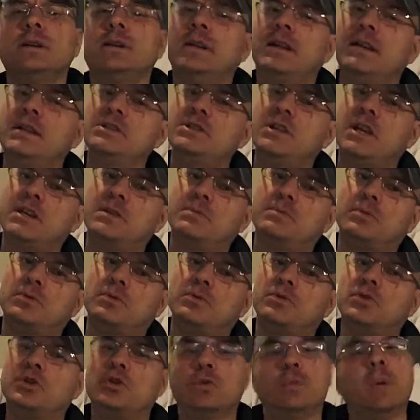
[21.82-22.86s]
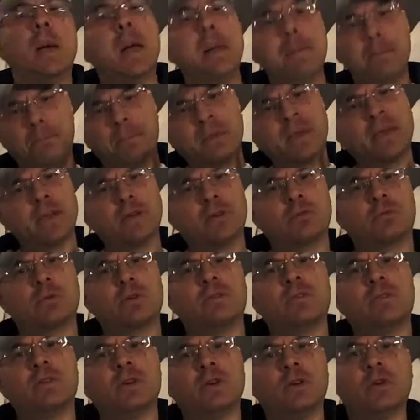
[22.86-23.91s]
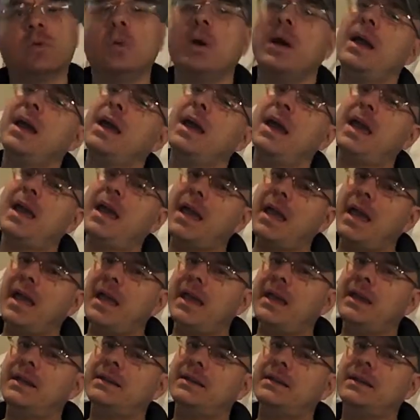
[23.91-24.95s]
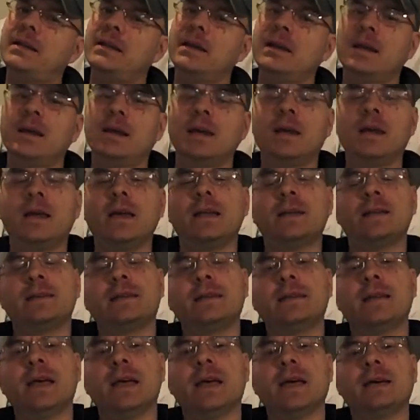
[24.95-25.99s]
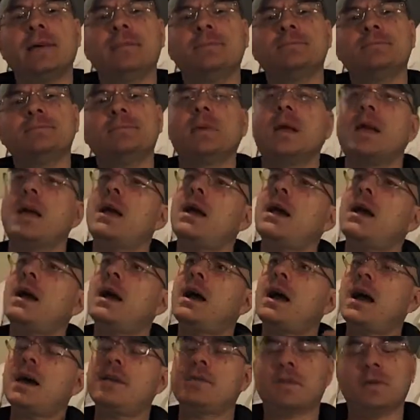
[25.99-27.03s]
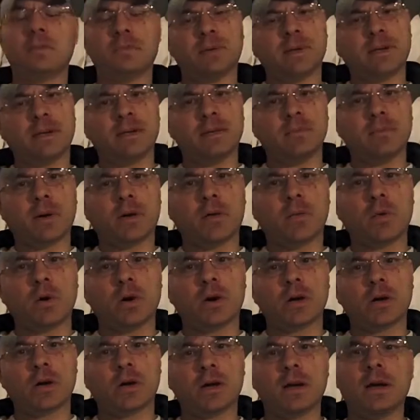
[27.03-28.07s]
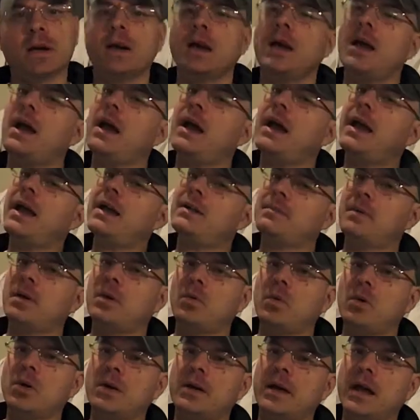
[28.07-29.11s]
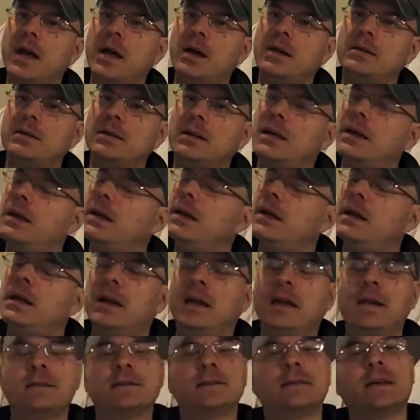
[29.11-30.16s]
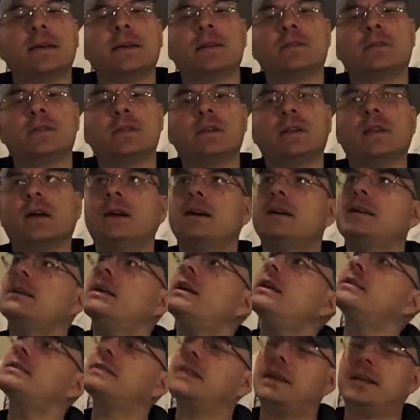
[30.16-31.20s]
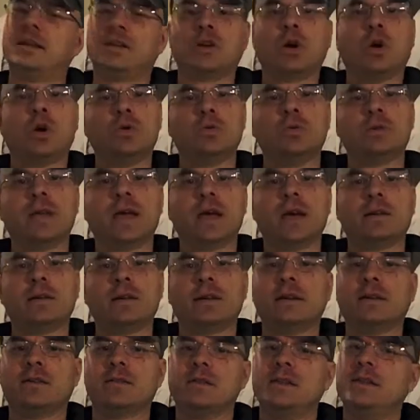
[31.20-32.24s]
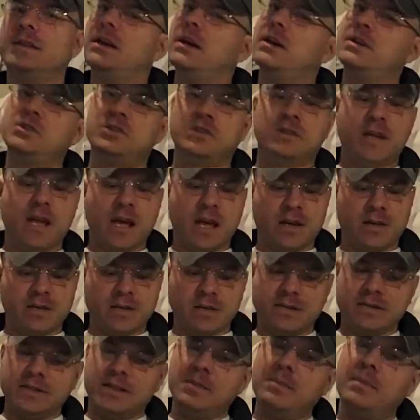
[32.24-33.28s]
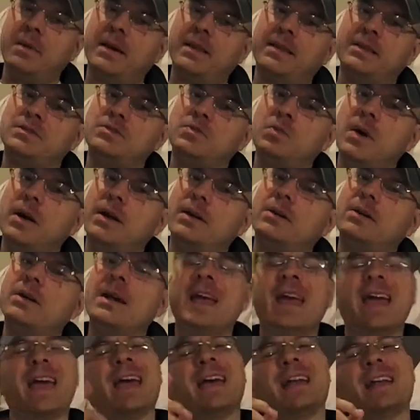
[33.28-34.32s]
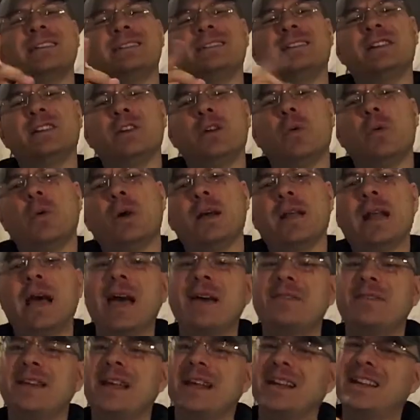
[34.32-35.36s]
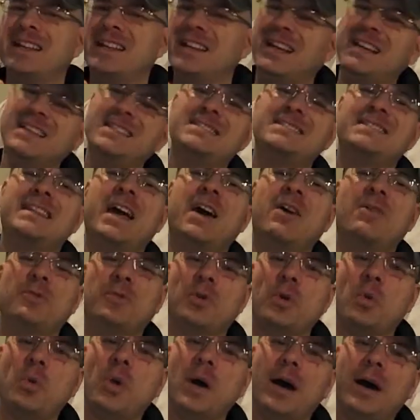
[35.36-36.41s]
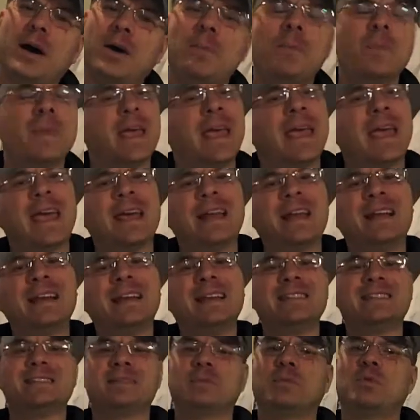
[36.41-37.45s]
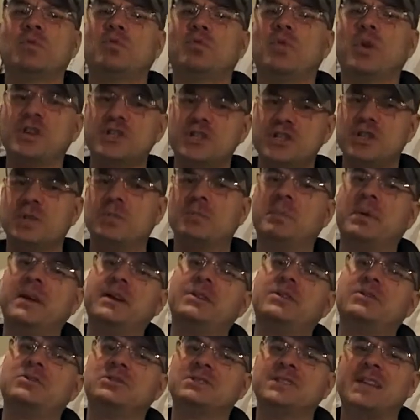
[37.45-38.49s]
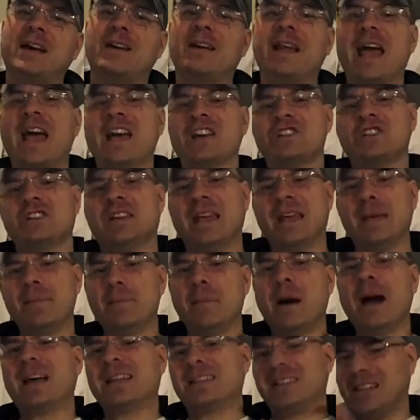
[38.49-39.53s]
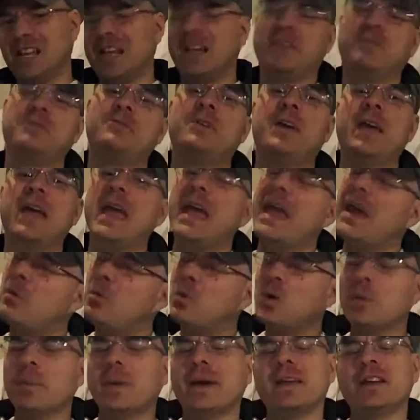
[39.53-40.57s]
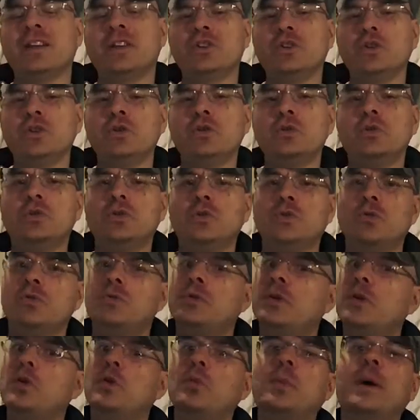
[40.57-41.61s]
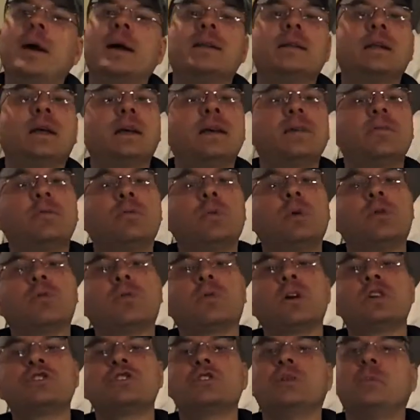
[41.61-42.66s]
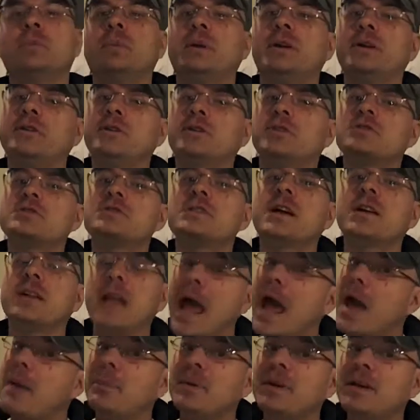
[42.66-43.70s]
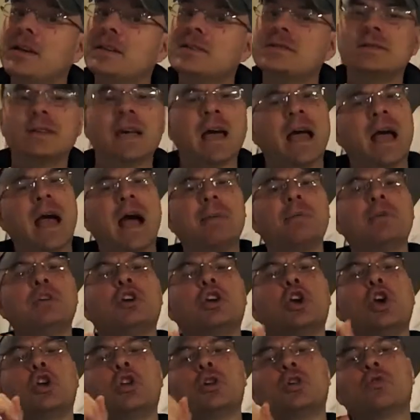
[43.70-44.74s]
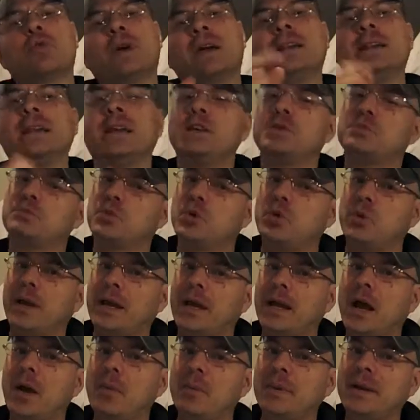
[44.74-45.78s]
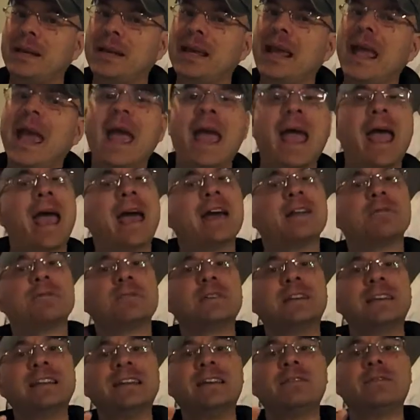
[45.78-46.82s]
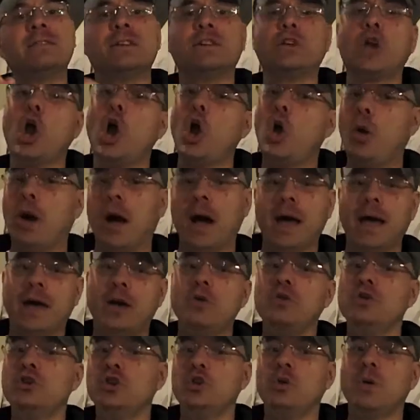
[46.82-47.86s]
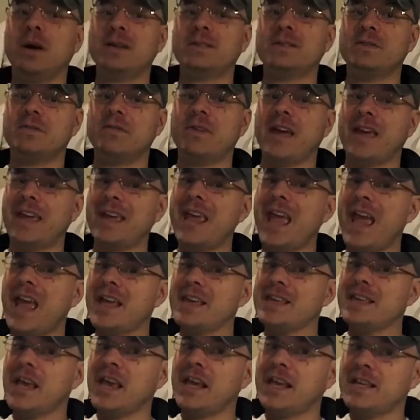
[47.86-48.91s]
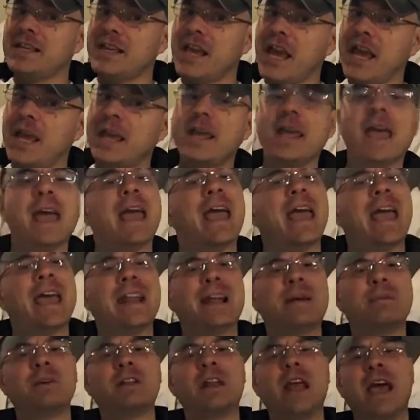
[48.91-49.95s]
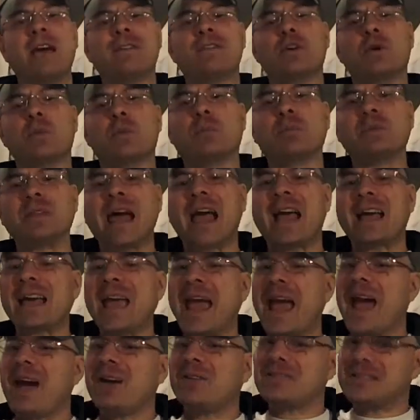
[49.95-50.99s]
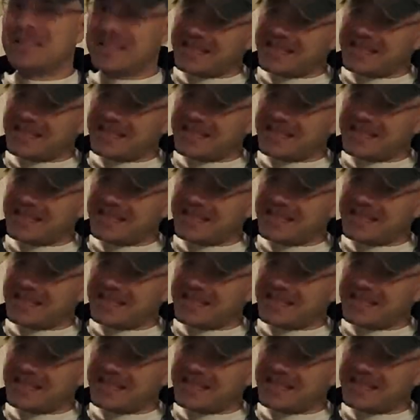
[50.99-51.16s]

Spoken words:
DJs BrewTube beer review. And today, I've completed my work. I had my workout. It's later in the night. It's getting cold down here in the dungeon now, as you see by the sweater. And I said, you know what? I haven't had a nice stout for a while, and I need some Russian Imperial Stout action in my life. And what am I going to do to fill my life with Russian Imperial Stout happiness? I'm going to go to Great Lakes Brewing Co. out of Cleveland, Ohio, US of A. Yay, yay. And I'm going to have their Blackout